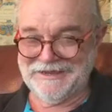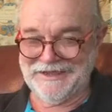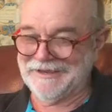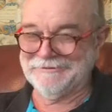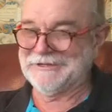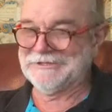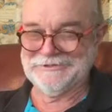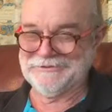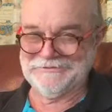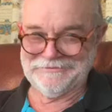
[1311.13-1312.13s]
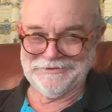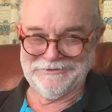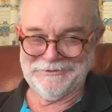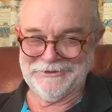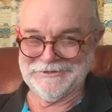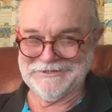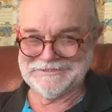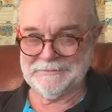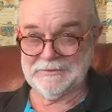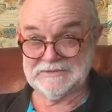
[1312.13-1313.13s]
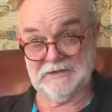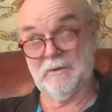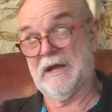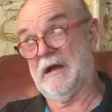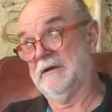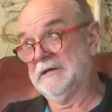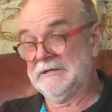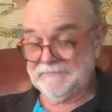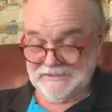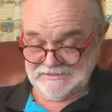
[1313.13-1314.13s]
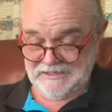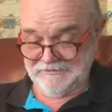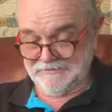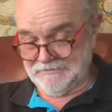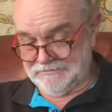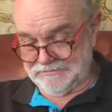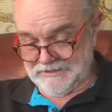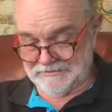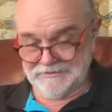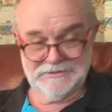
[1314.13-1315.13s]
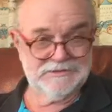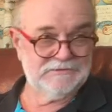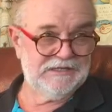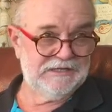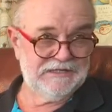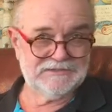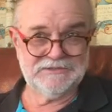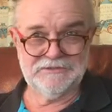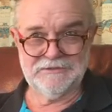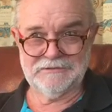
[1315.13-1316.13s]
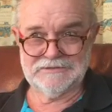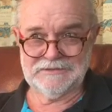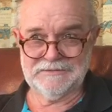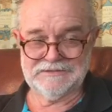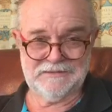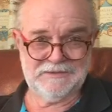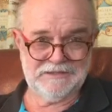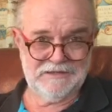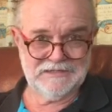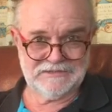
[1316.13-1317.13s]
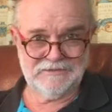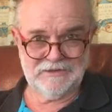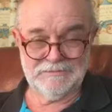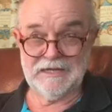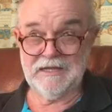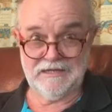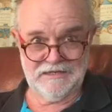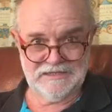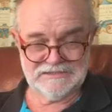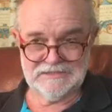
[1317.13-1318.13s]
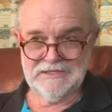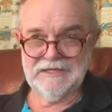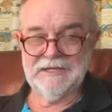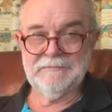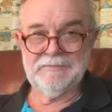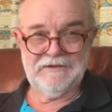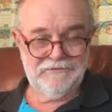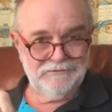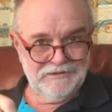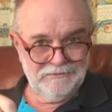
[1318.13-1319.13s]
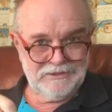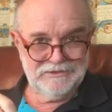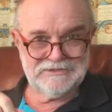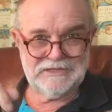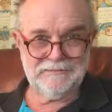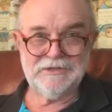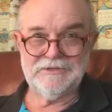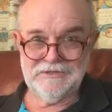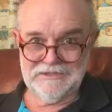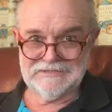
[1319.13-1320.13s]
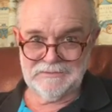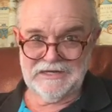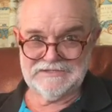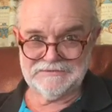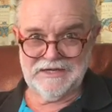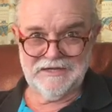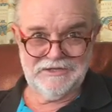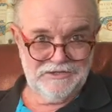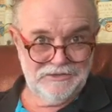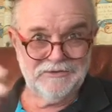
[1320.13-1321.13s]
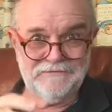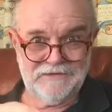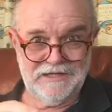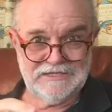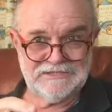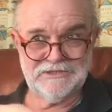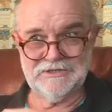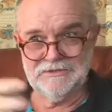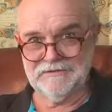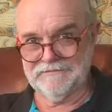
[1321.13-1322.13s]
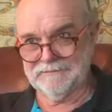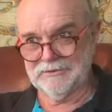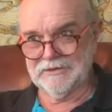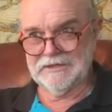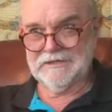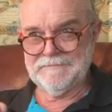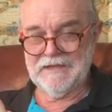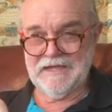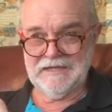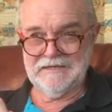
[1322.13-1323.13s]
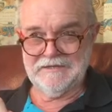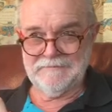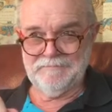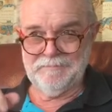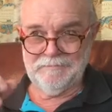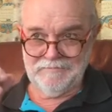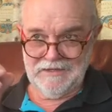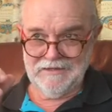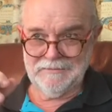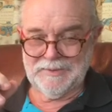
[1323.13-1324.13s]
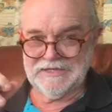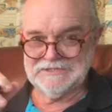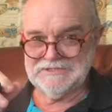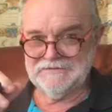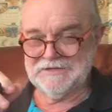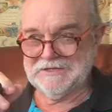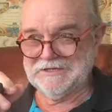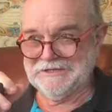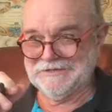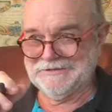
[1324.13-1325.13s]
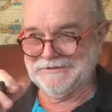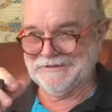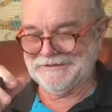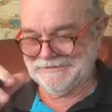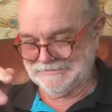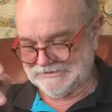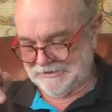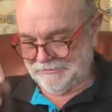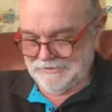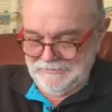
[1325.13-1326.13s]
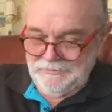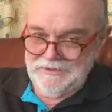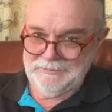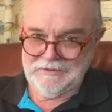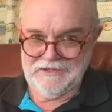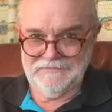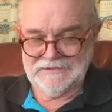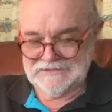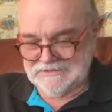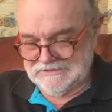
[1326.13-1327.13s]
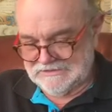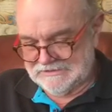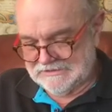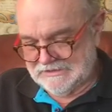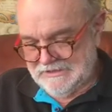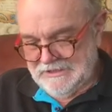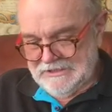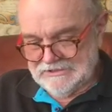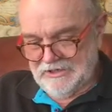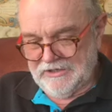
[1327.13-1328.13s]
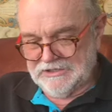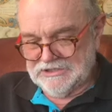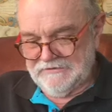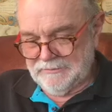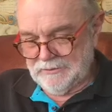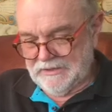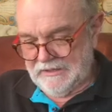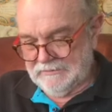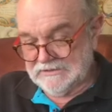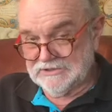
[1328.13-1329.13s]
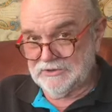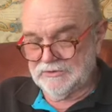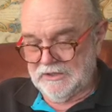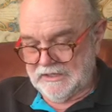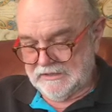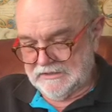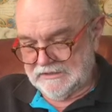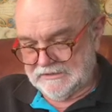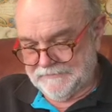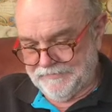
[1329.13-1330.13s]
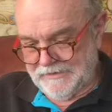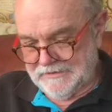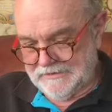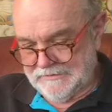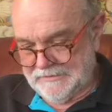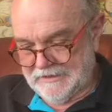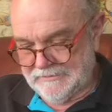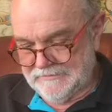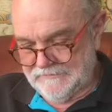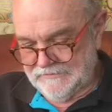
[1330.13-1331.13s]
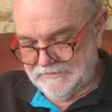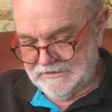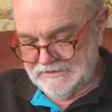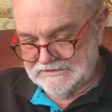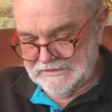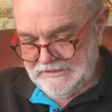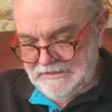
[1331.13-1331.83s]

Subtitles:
anyone can do it if they really want to. You know, some people say, wow, that's €120,000 or something. You know, that's a lot of money. And it is. But if you really want to do something, there's ways around it. You can do it for less. You can do it for more. And you know, passion's everything, you know. So we believe it's totally achievable to anyone. So good luck, Malcolm, if you're into this.